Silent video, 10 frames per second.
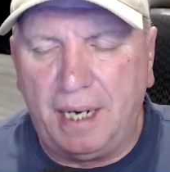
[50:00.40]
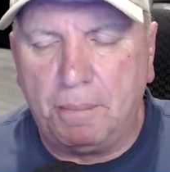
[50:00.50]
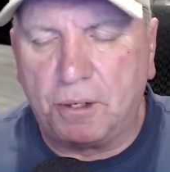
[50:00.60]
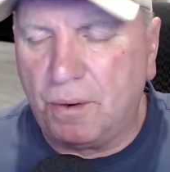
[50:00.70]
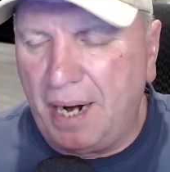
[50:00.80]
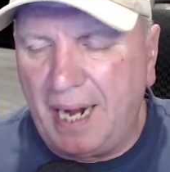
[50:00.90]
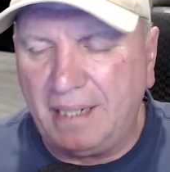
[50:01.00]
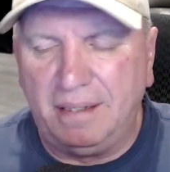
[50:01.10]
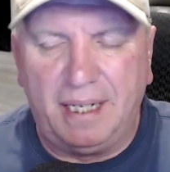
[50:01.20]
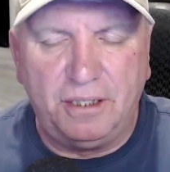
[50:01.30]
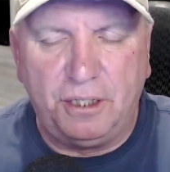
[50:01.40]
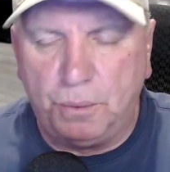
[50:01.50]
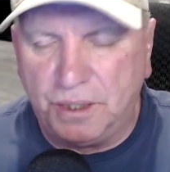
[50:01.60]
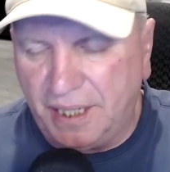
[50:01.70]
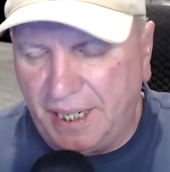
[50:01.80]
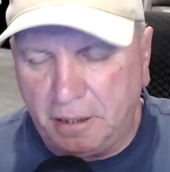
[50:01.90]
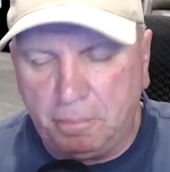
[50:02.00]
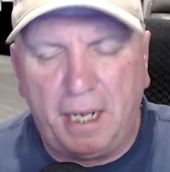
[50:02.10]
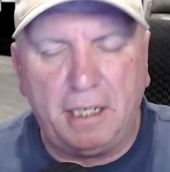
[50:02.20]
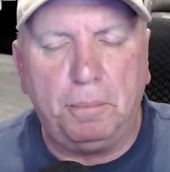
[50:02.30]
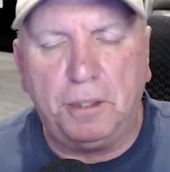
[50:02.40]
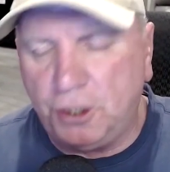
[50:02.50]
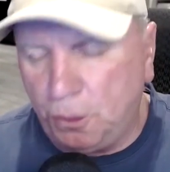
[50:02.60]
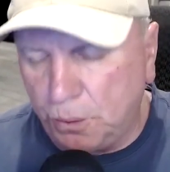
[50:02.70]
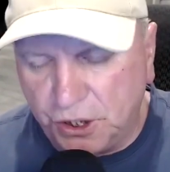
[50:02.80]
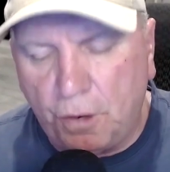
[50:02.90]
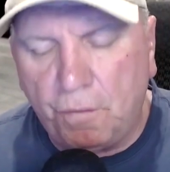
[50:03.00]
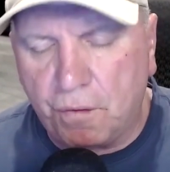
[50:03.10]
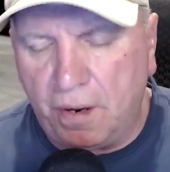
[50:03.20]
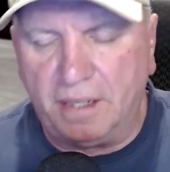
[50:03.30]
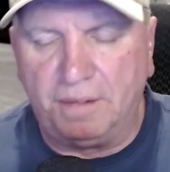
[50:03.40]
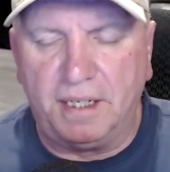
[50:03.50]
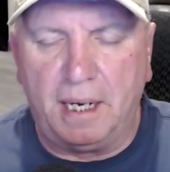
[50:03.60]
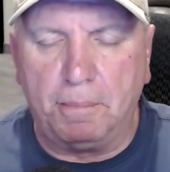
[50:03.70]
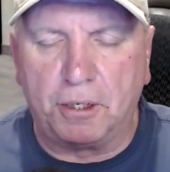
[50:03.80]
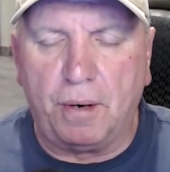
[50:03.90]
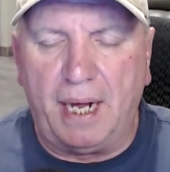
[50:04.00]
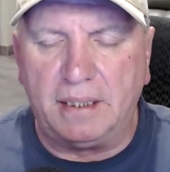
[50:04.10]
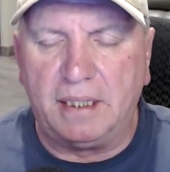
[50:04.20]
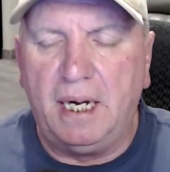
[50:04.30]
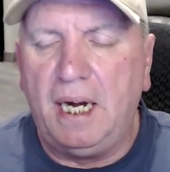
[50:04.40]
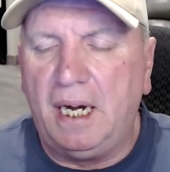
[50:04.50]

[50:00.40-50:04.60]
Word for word: a Democrat and then she was an independent, but she was no friend of the Democrats.